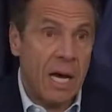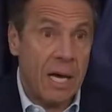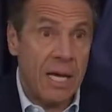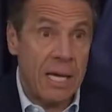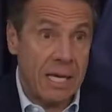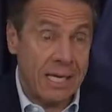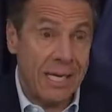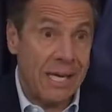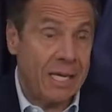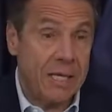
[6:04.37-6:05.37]
And
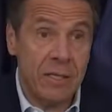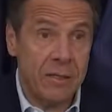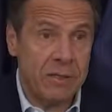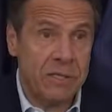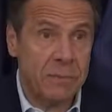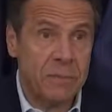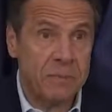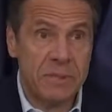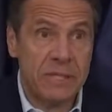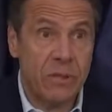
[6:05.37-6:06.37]
again,
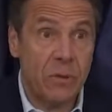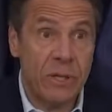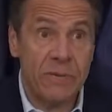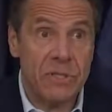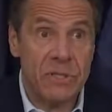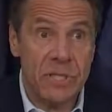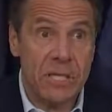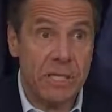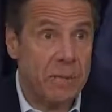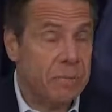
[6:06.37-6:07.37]
symptoms that don't even
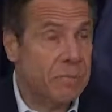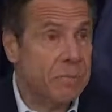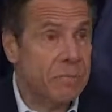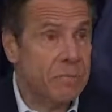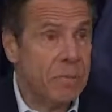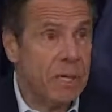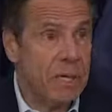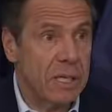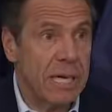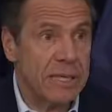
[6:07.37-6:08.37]
seem
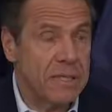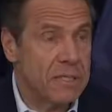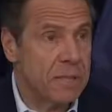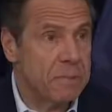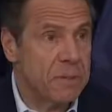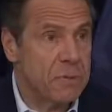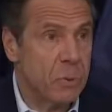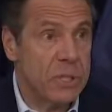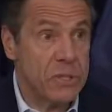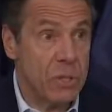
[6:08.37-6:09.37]
like the symptoms
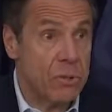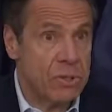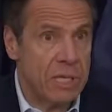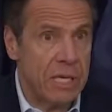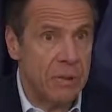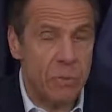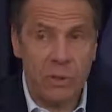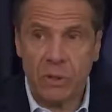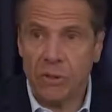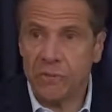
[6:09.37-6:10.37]
we associate
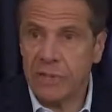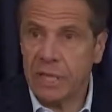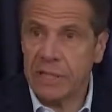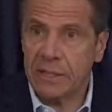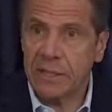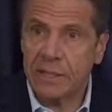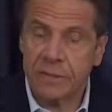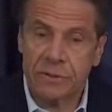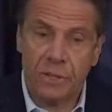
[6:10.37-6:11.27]
with COVID-19.